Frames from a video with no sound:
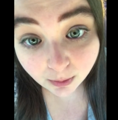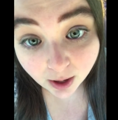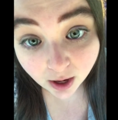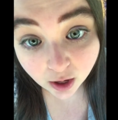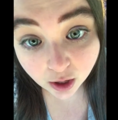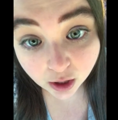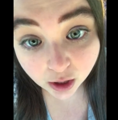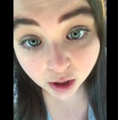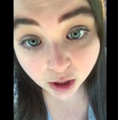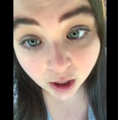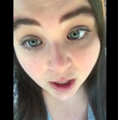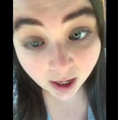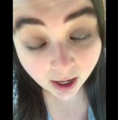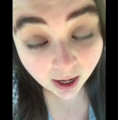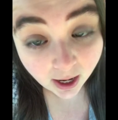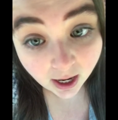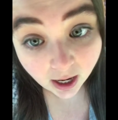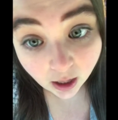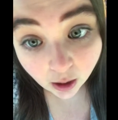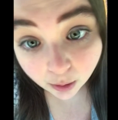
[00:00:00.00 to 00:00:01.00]
matter
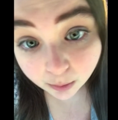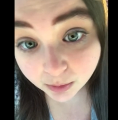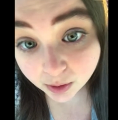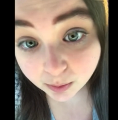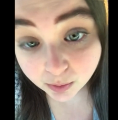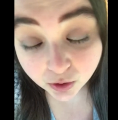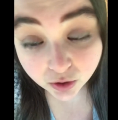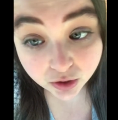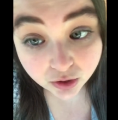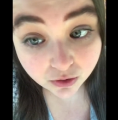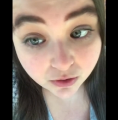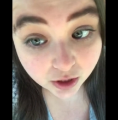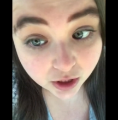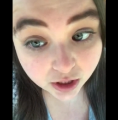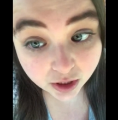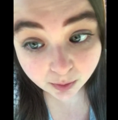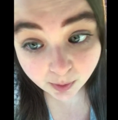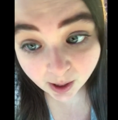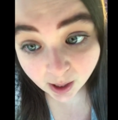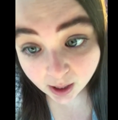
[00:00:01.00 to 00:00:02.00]
how many bills are there
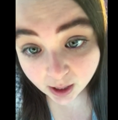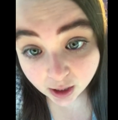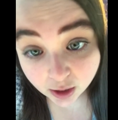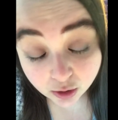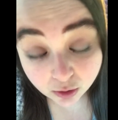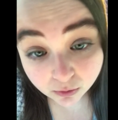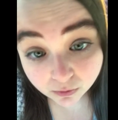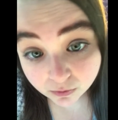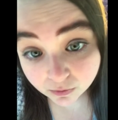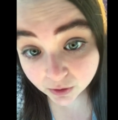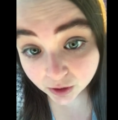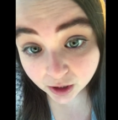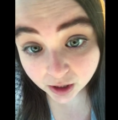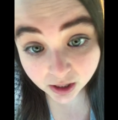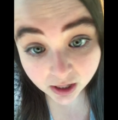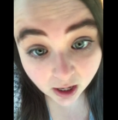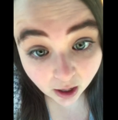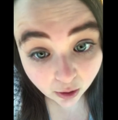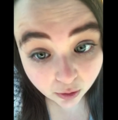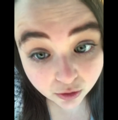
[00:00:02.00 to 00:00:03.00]
to pay. You'll
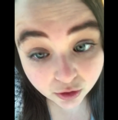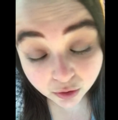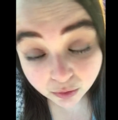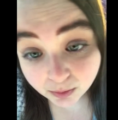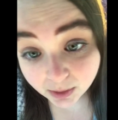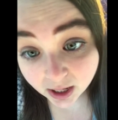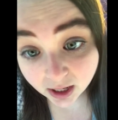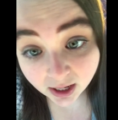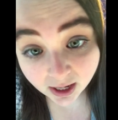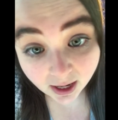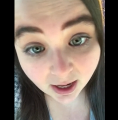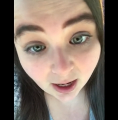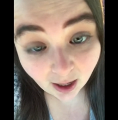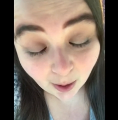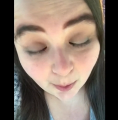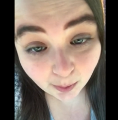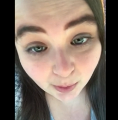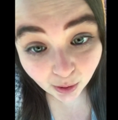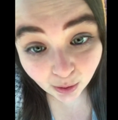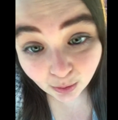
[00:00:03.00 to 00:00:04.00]
figure it out, you'll make it
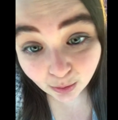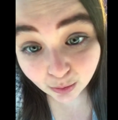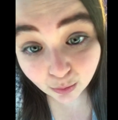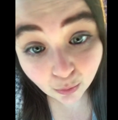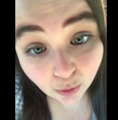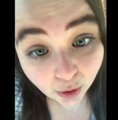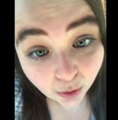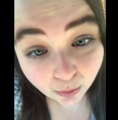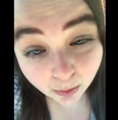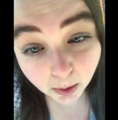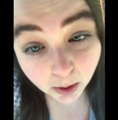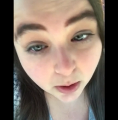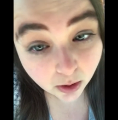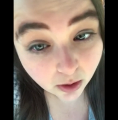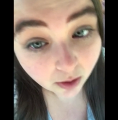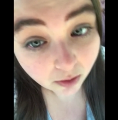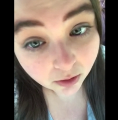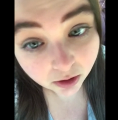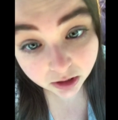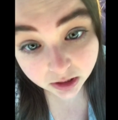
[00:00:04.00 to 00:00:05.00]
happen one way or
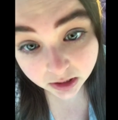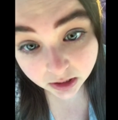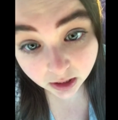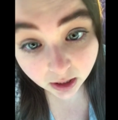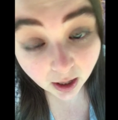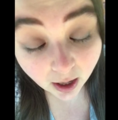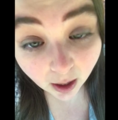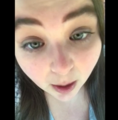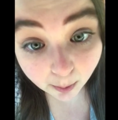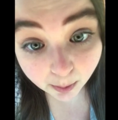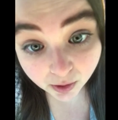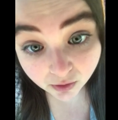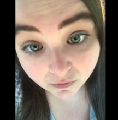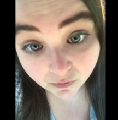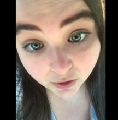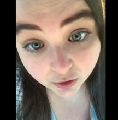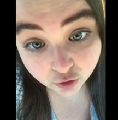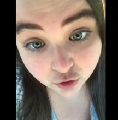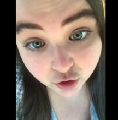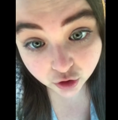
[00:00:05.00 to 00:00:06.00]
another. It's gonna happen
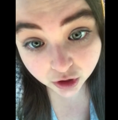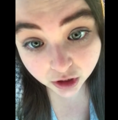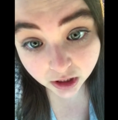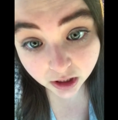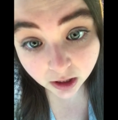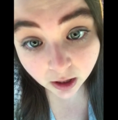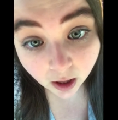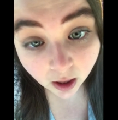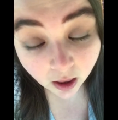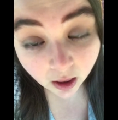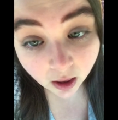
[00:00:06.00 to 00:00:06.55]
eventually.